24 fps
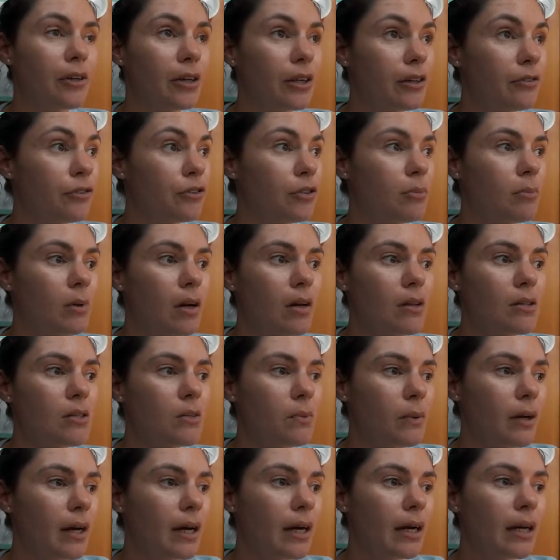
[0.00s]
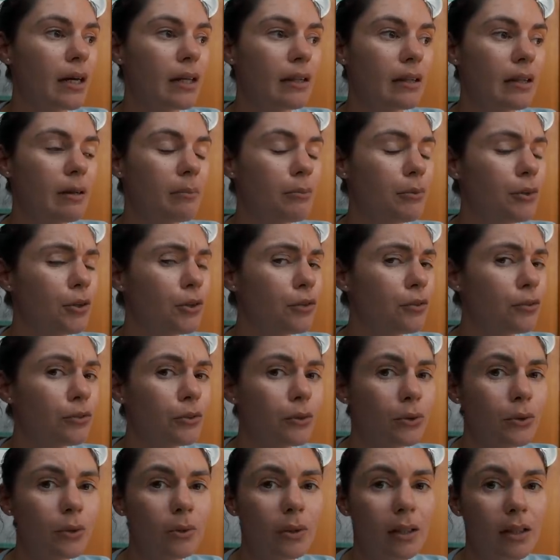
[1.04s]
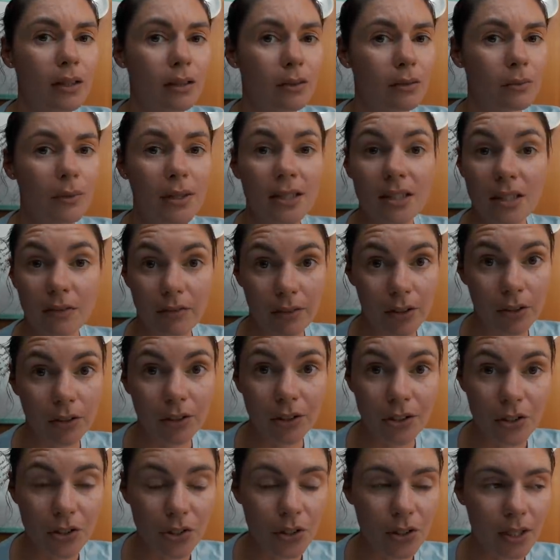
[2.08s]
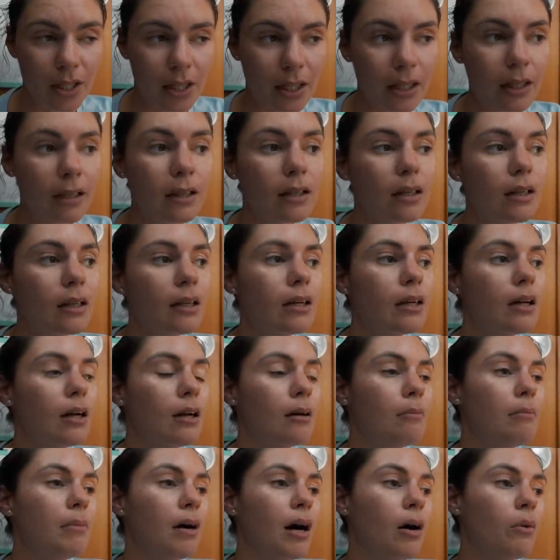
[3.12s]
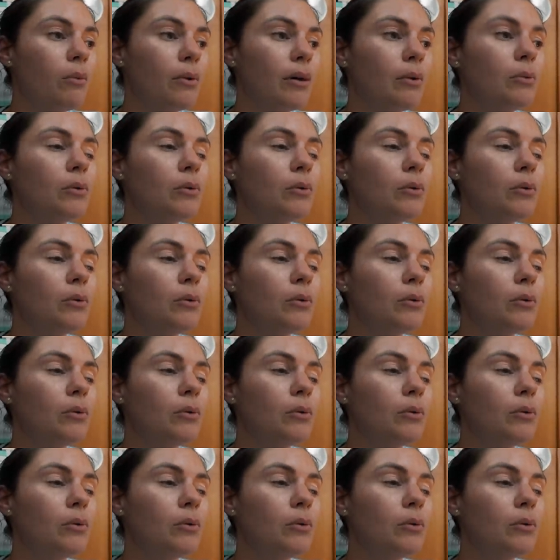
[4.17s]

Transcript: only a few miles away and they're beautiful and we're definitely going to do that but we